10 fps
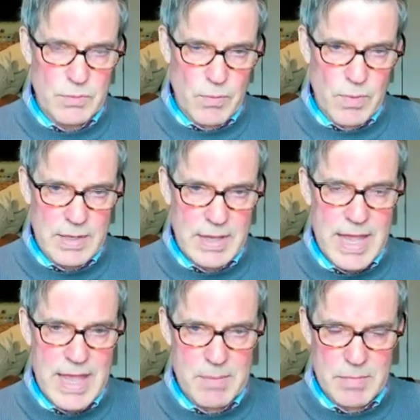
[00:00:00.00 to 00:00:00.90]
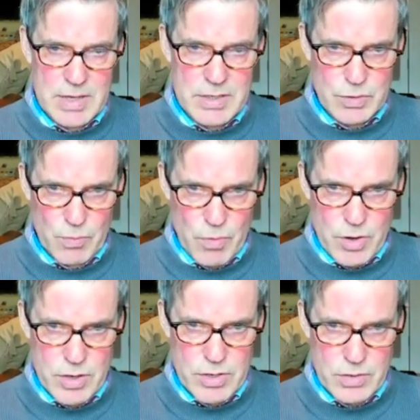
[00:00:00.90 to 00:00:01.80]
what came as a
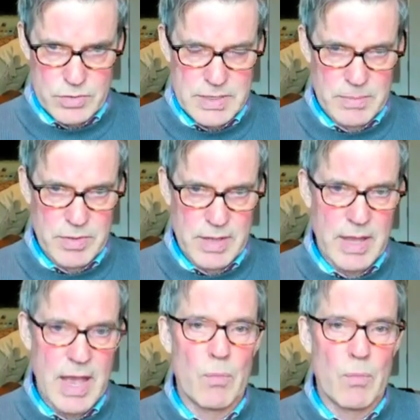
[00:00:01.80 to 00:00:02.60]
word or something